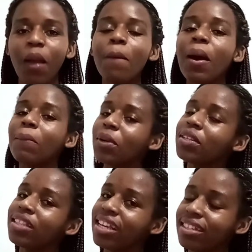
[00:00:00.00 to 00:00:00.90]
My
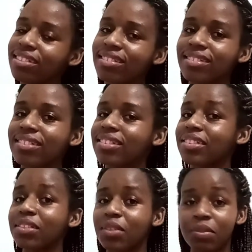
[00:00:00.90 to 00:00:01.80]
birthday,
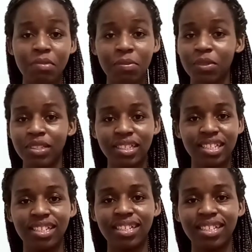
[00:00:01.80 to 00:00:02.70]
you remember what I
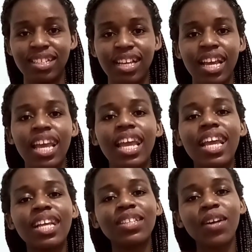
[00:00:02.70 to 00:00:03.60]
mean?
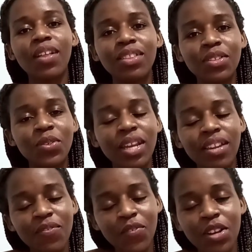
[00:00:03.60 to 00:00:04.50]
It's on the
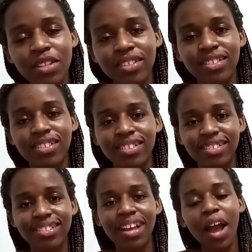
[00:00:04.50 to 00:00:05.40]
21st
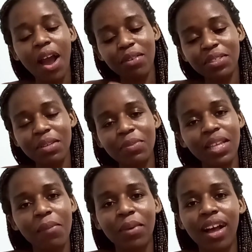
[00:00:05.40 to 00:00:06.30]
of
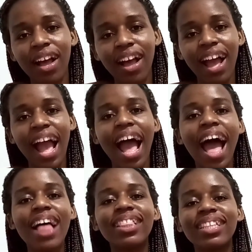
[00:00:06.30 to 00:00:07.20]
September.
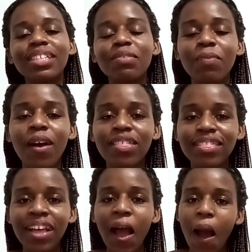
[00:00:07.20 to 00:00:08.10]
This month.
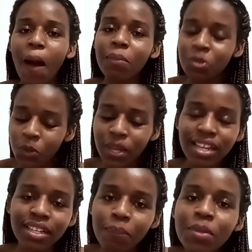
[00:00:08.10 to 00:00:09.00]
I'm
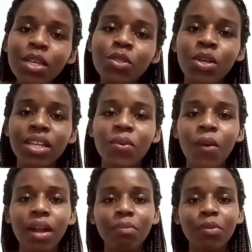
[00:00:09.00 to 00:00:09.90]
twinning the big
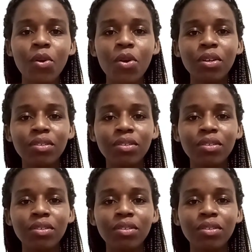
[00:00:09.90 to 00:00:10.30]
21, bro.